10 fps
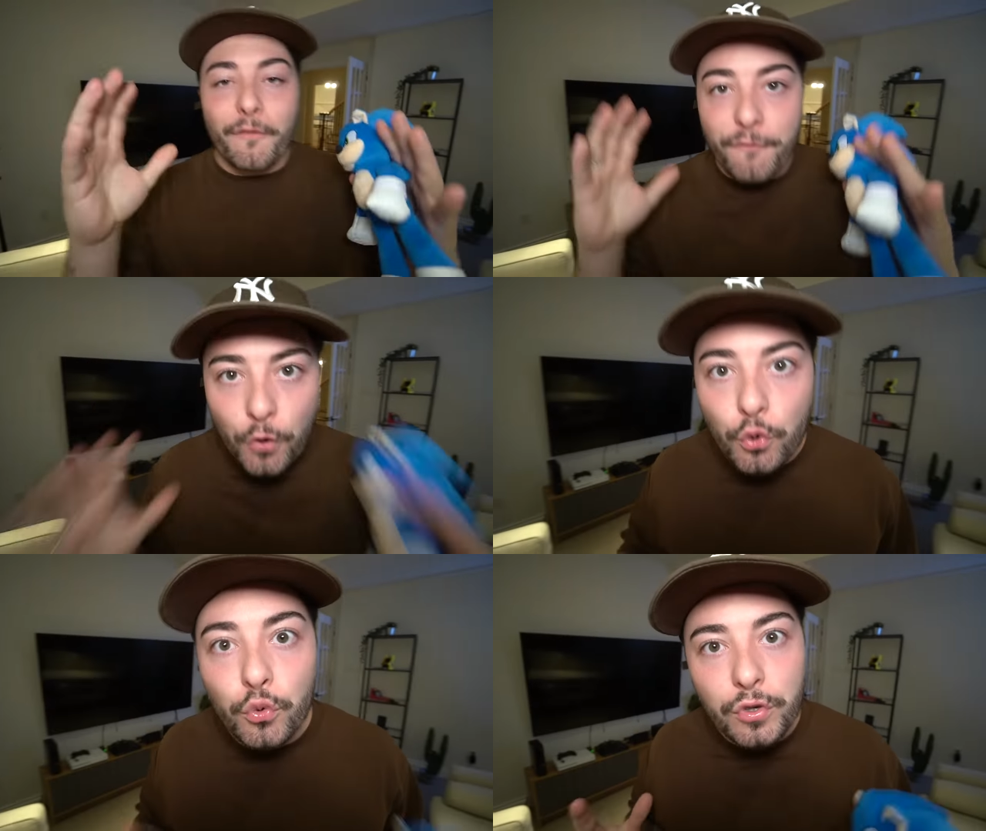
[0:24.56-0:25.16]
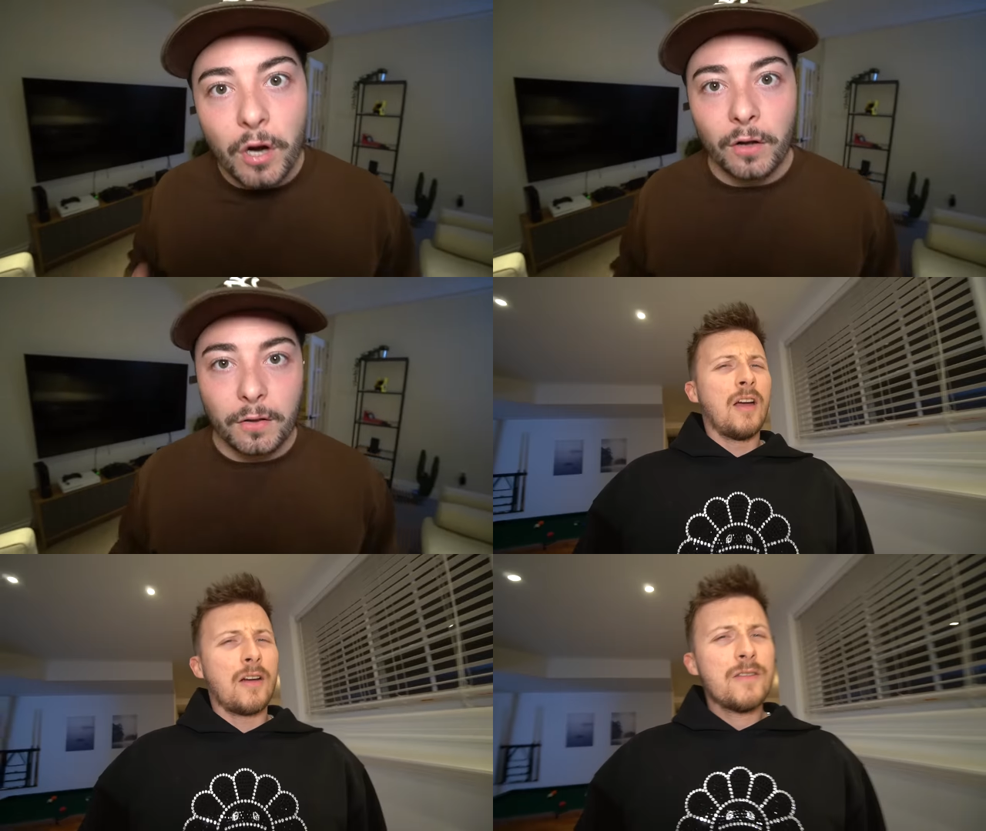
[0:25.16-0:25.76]
voodoo
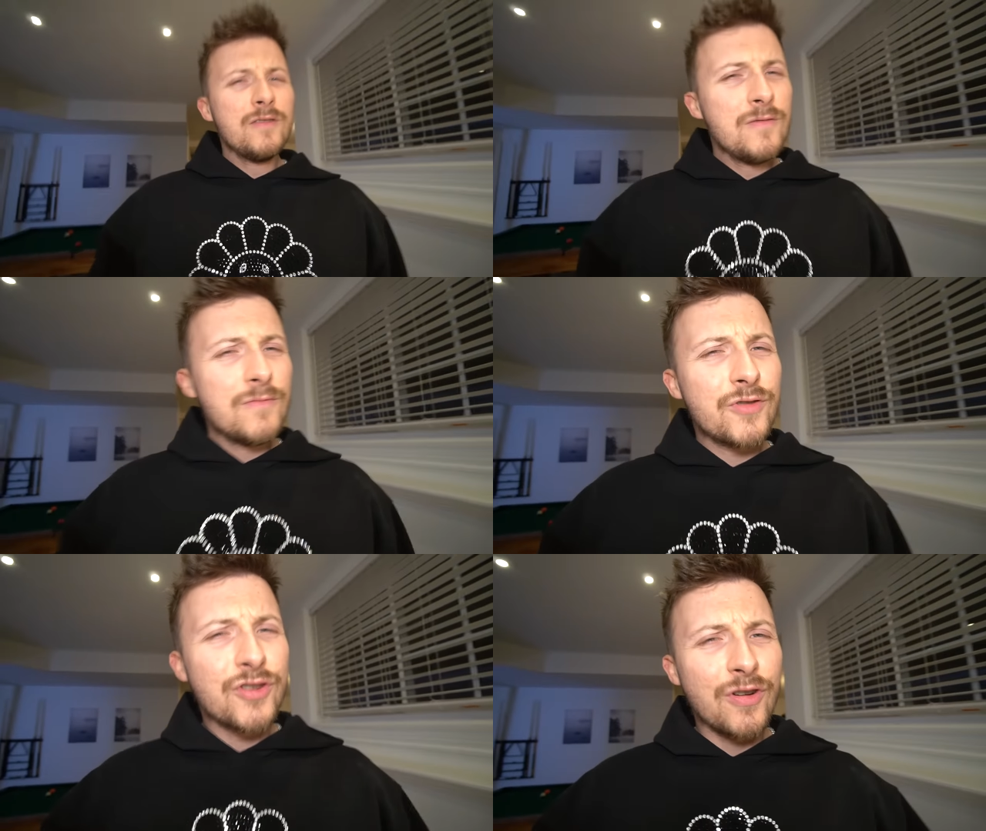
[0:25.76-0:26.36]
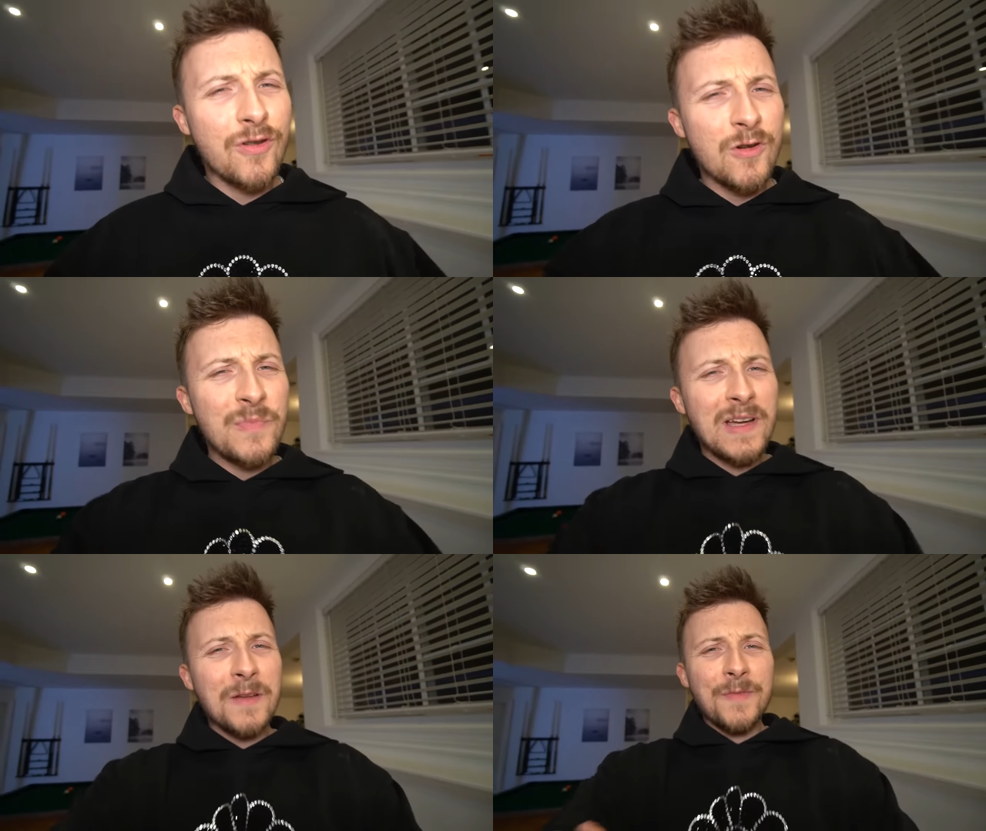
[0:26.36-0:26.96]
doll. Are you sure
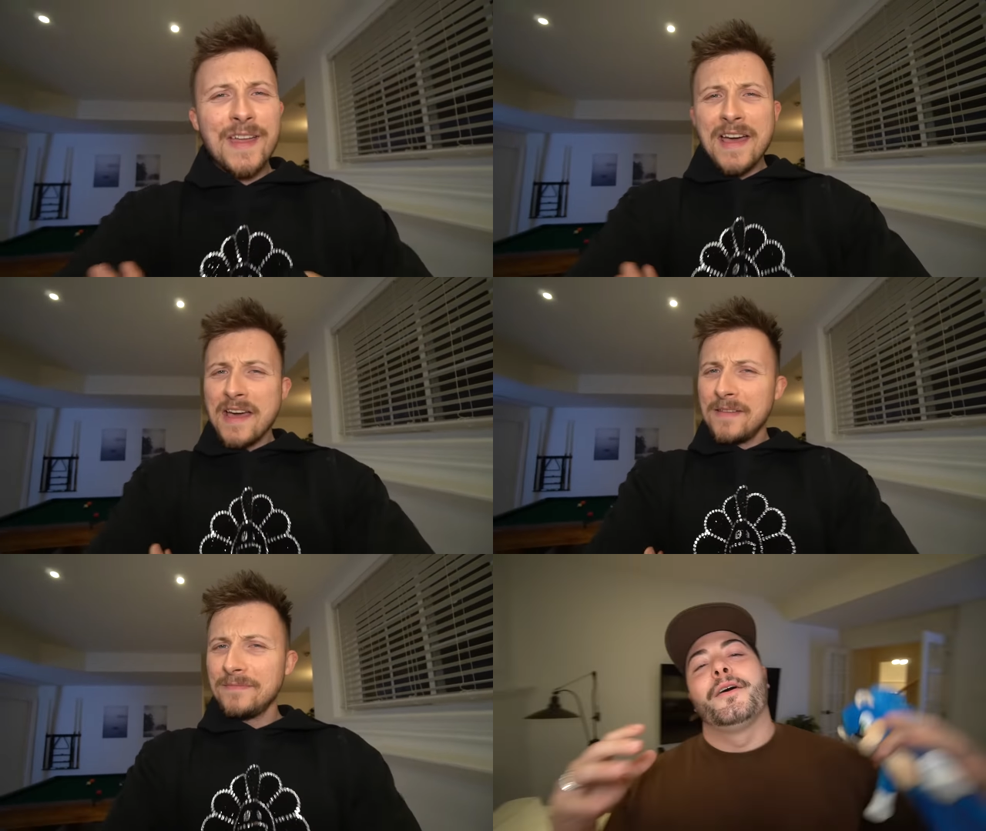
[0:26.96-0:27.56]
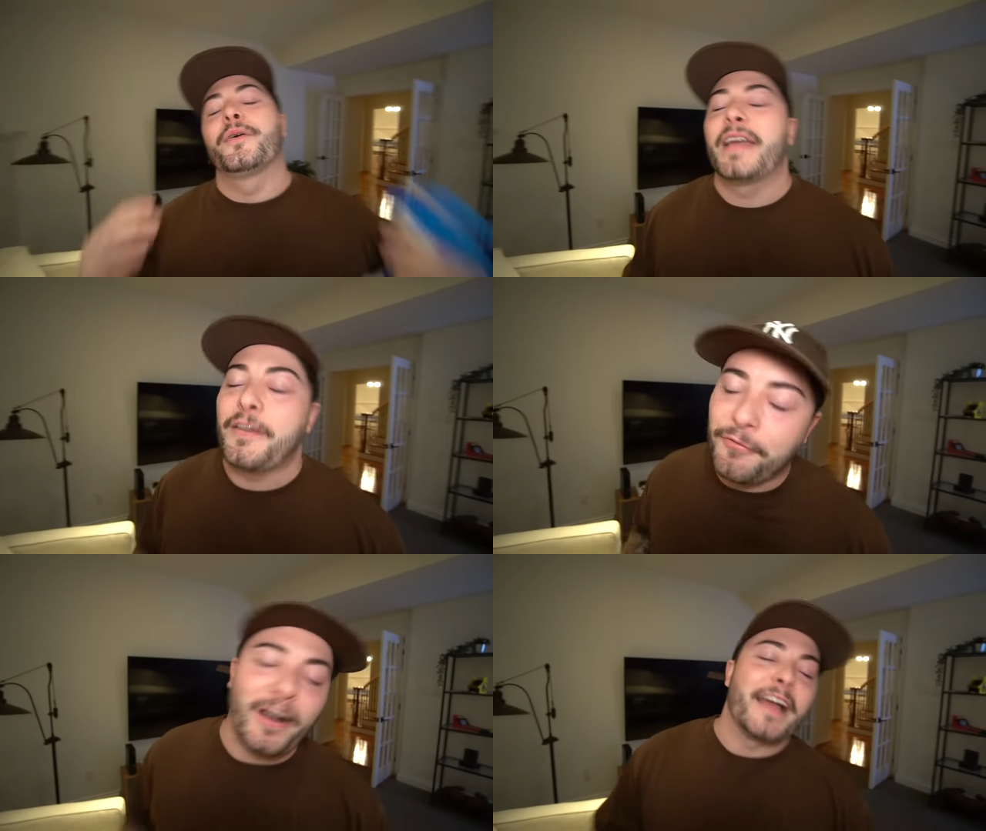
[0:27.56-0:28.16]
about that? Okay,
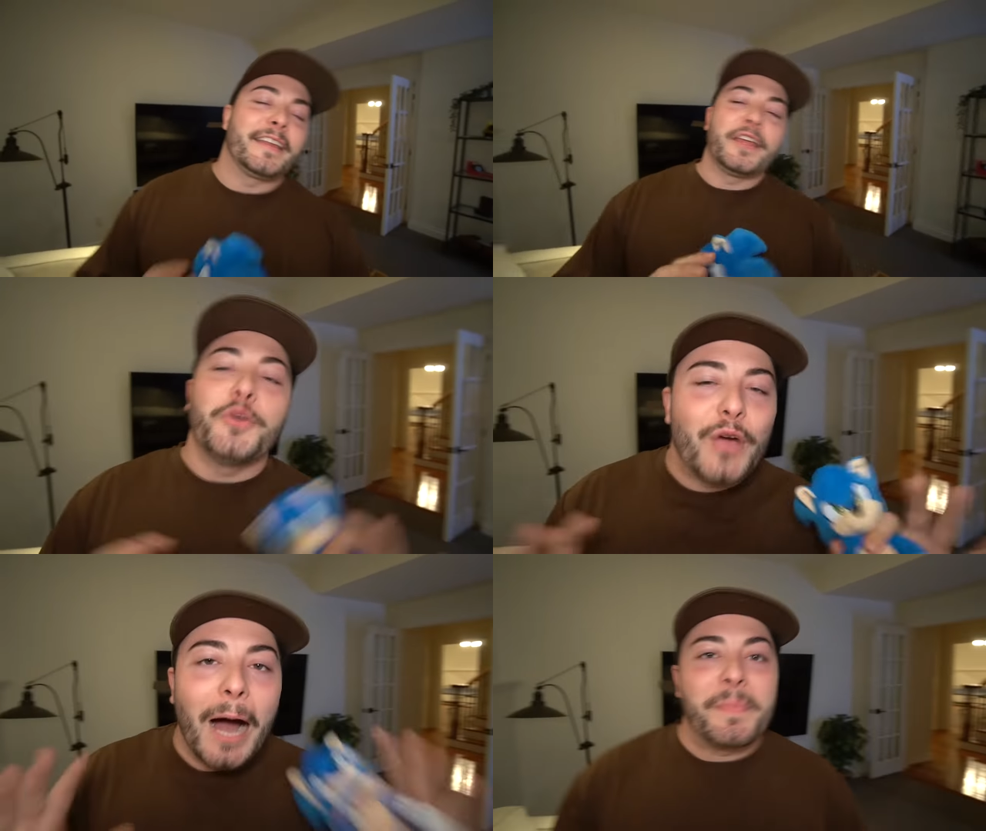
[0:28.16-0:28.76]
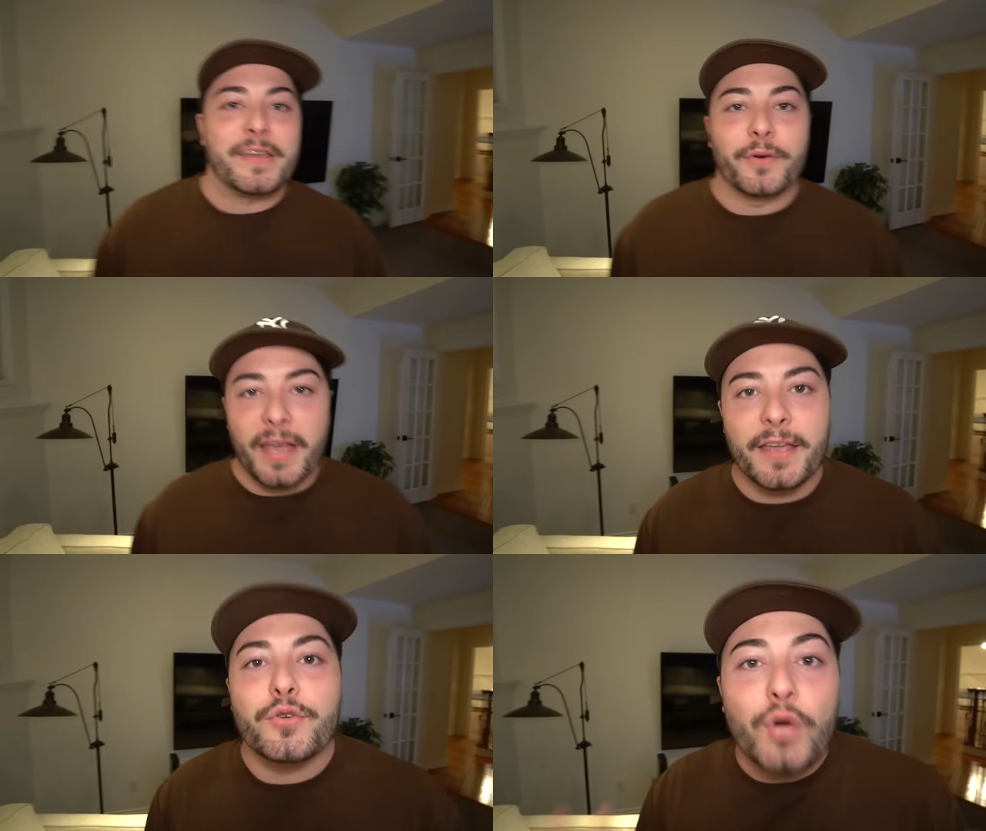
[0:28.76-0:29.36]
fine. You got me,
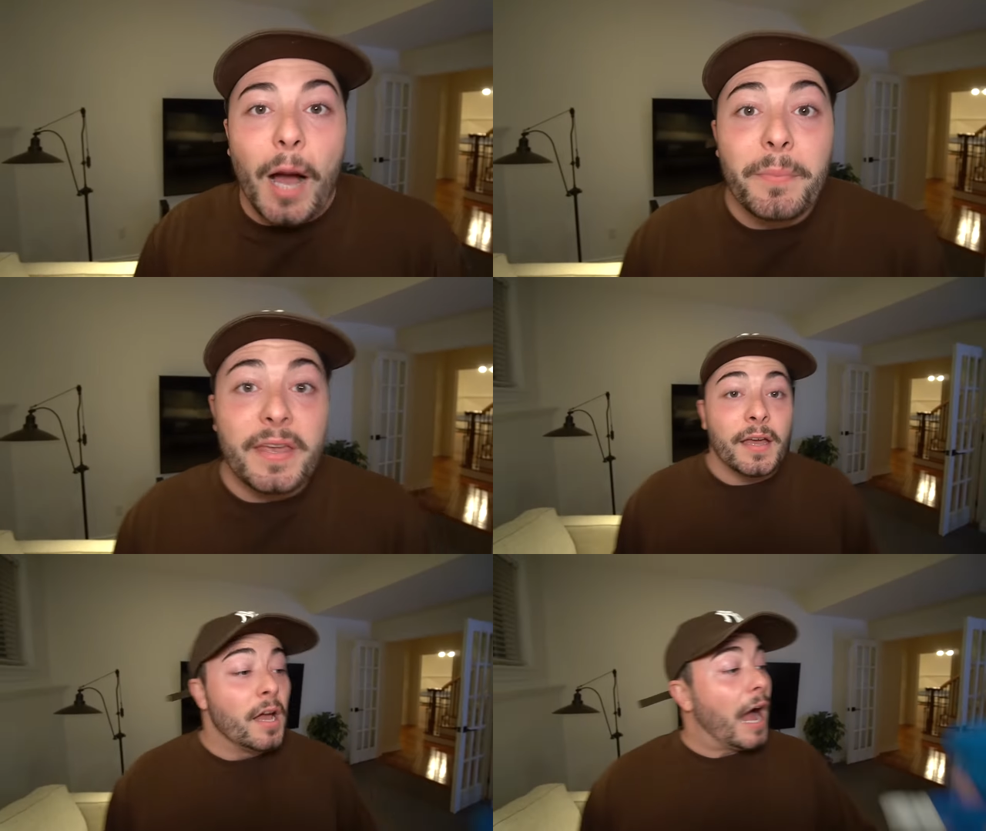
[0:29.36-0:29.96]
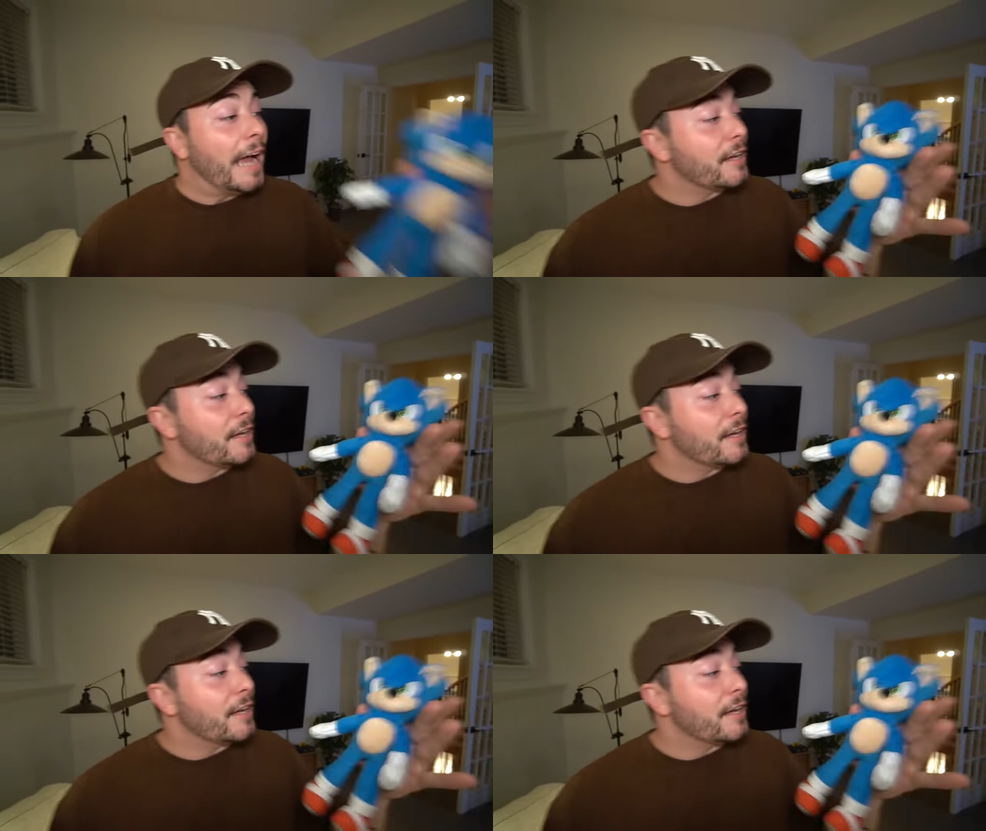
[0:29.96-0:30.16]
okay? You got me. I